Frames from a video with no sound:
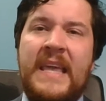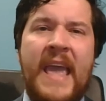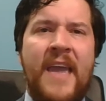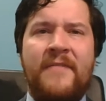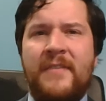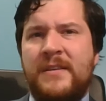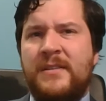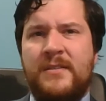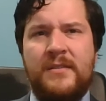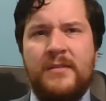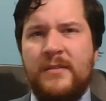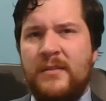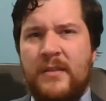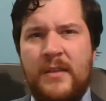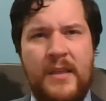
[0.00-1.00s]
he gave
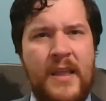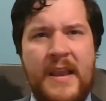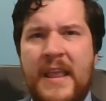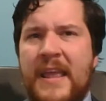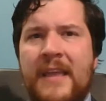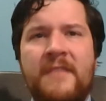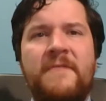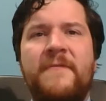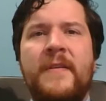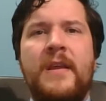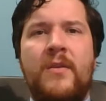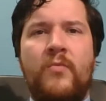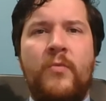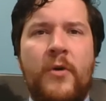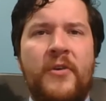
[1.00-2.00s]
us an
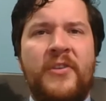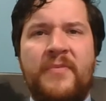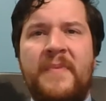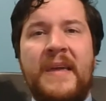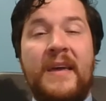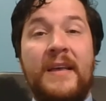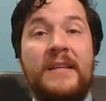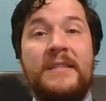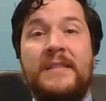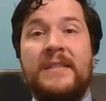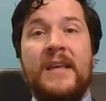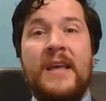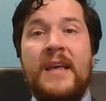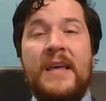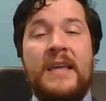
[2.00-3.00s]
infinite worth
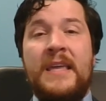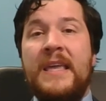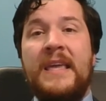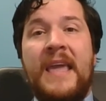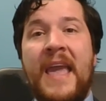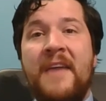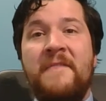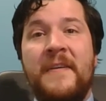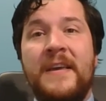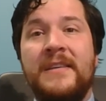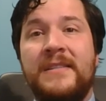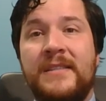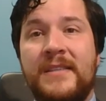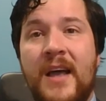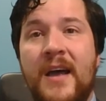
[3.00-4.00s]
because he gave
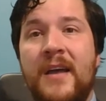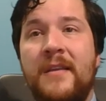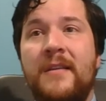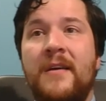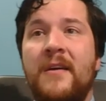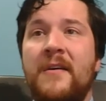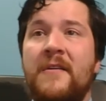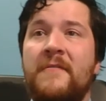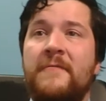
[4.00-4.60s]
his son